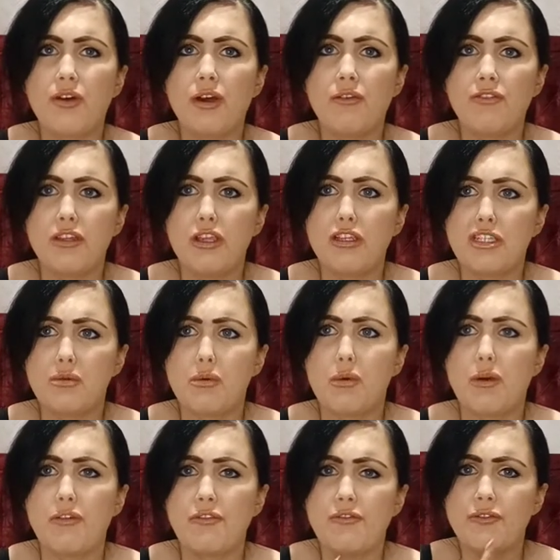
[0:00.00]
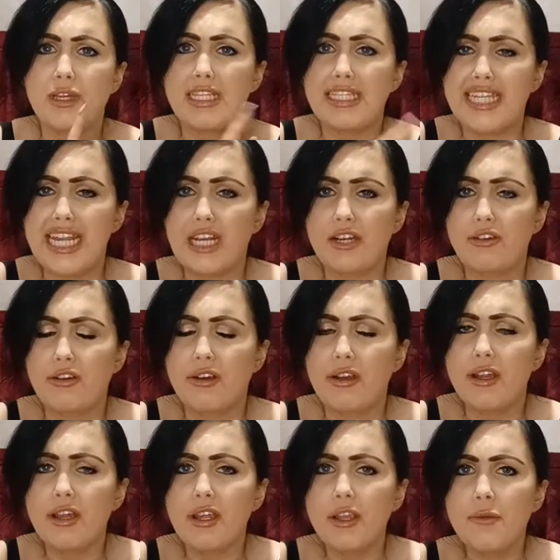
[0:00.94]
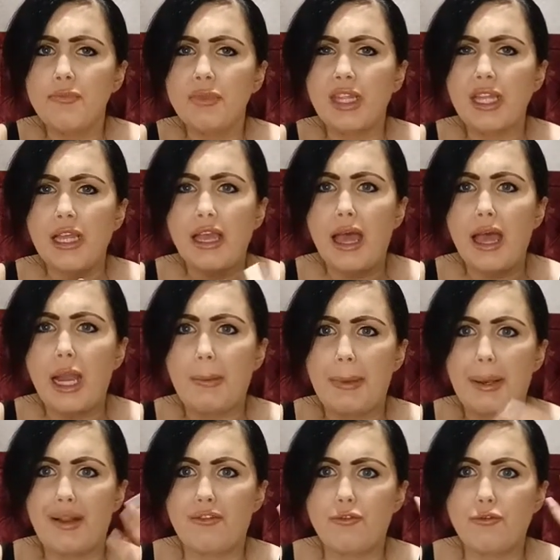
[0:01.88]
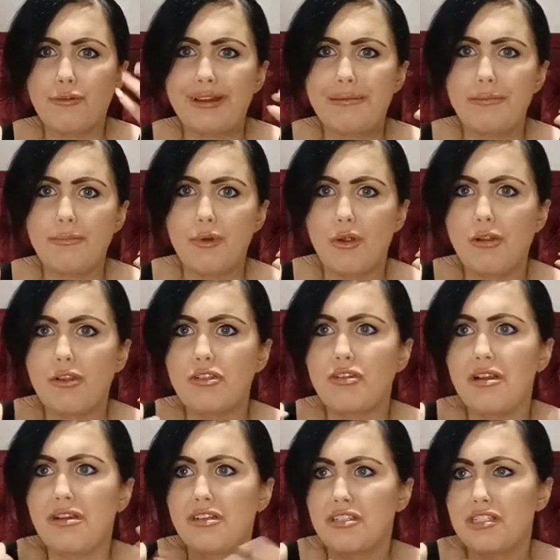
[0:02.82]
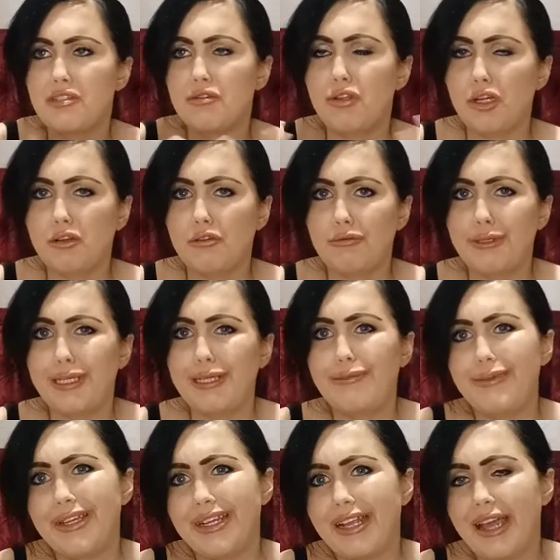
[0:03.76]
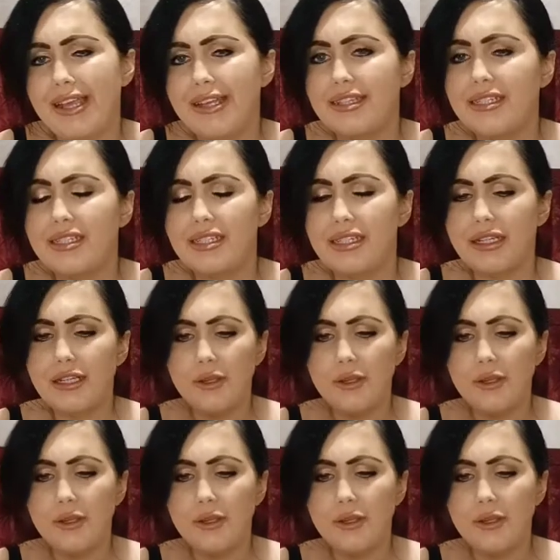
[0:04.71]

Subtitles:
I've used it with concealer and a bit of cream bronzer, and it's looked really, really nice.